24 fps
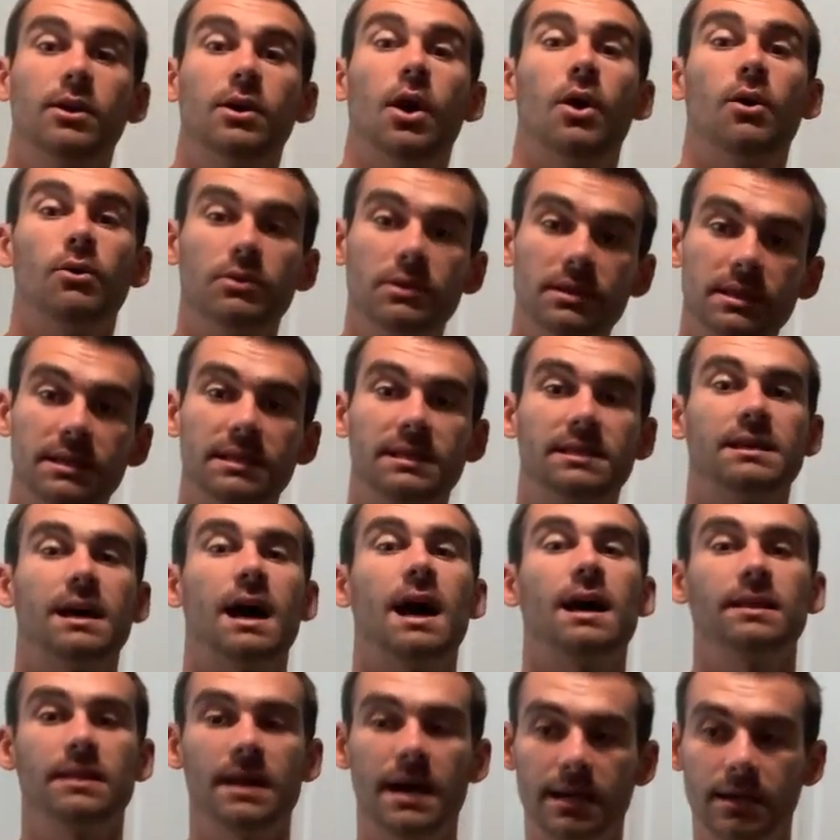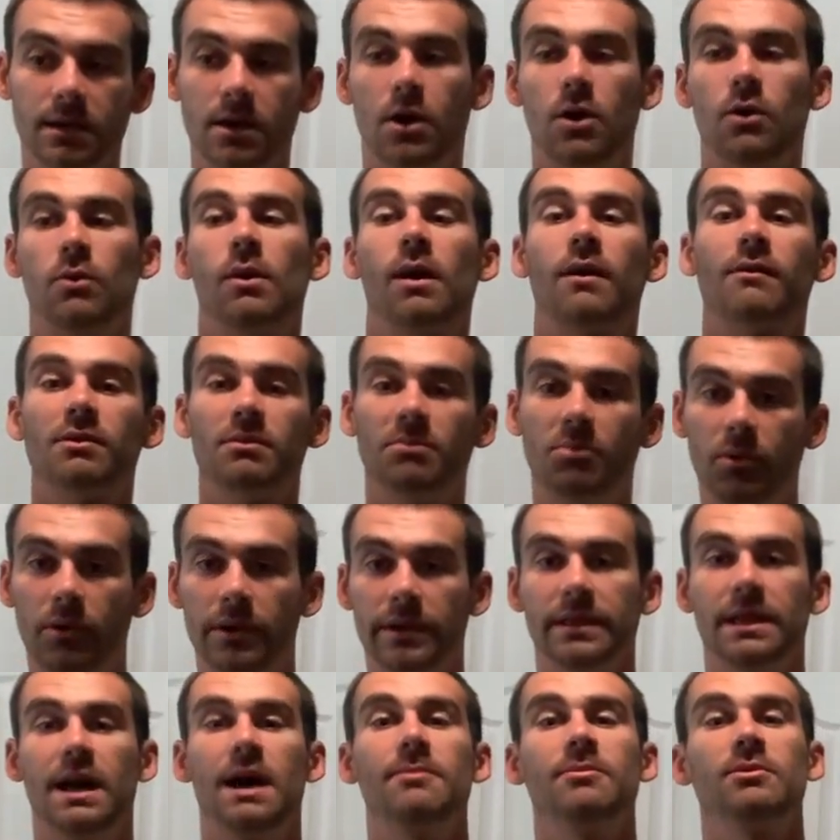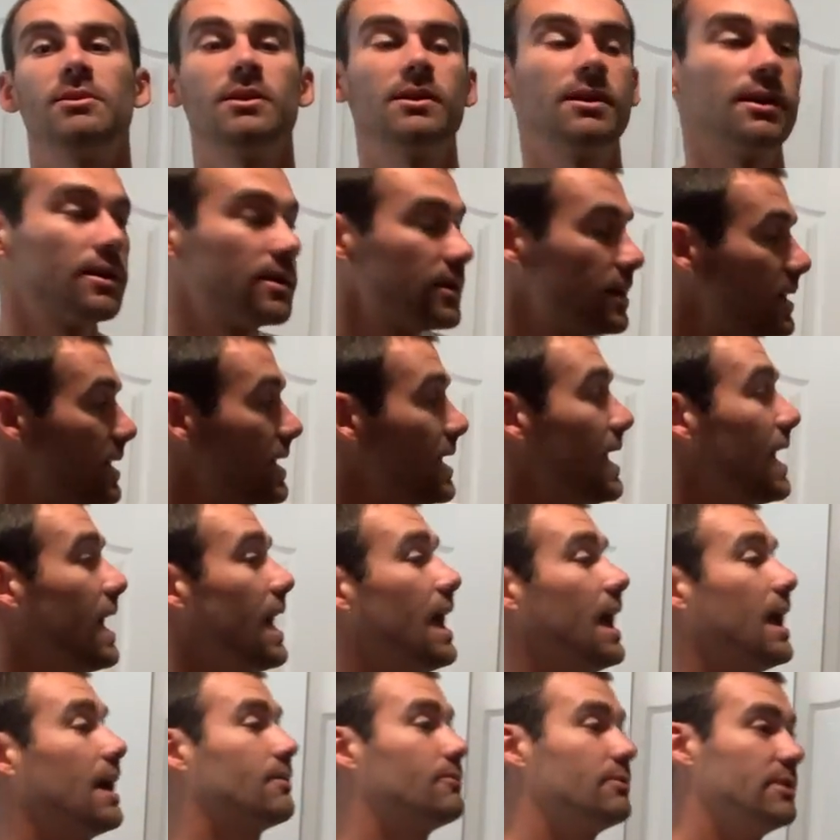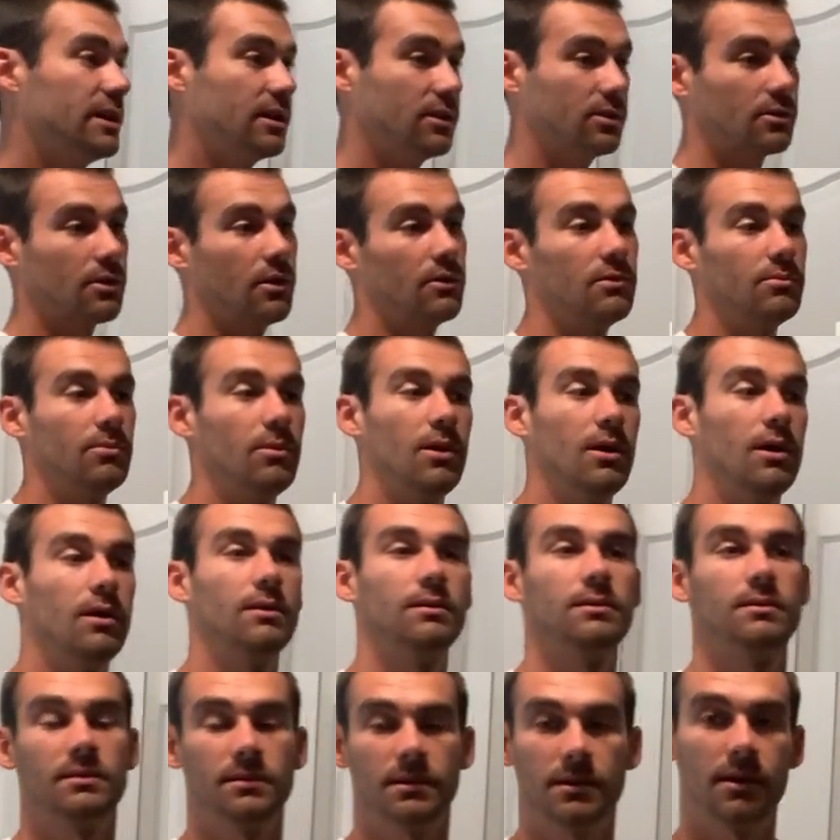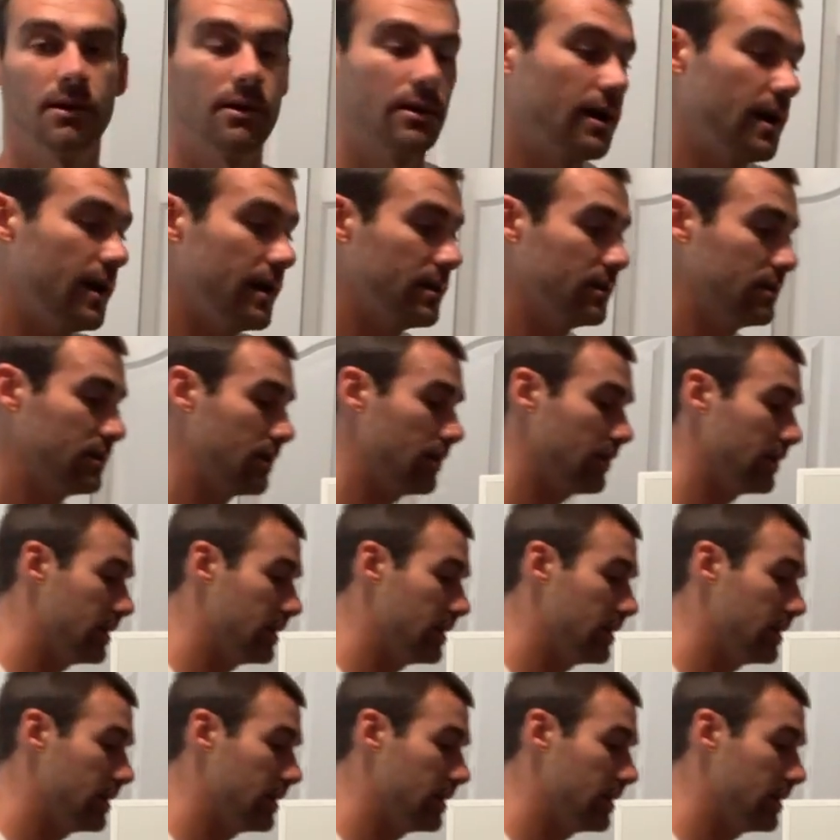go to the sideline, go wherever the pulling linemen are, and we can throw the ball. Okay. So